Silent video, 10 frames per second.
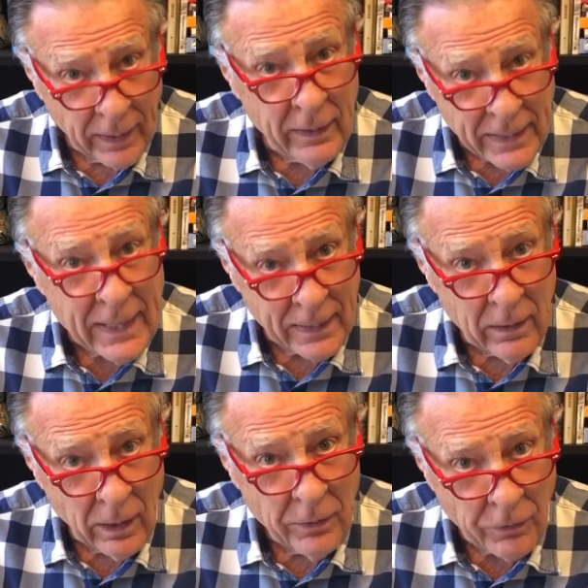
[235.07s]

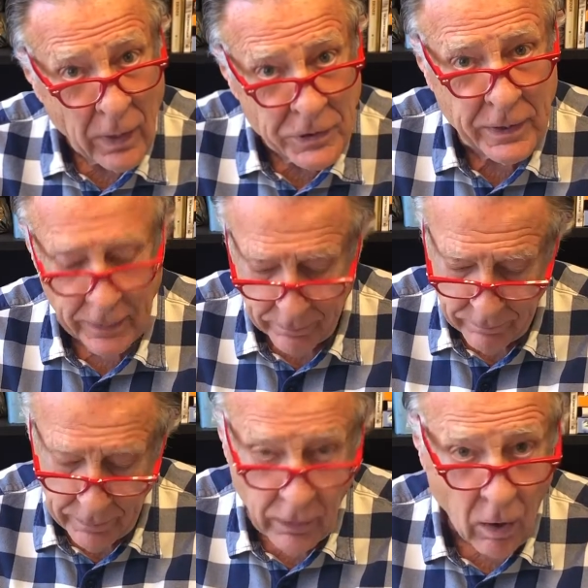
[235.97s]
indeed trust
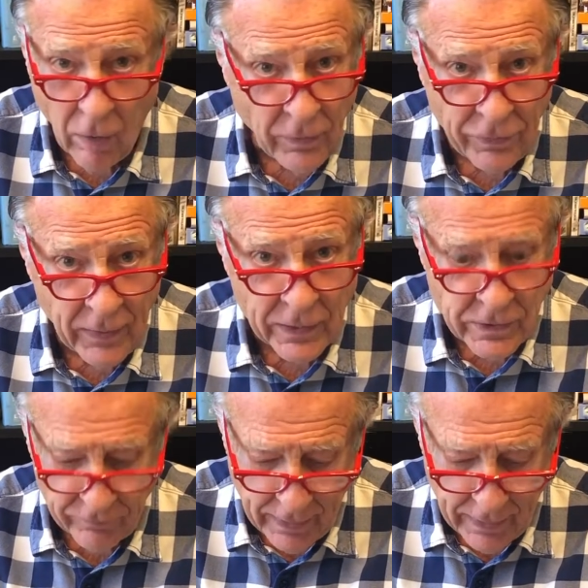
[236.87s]
Him in all the things of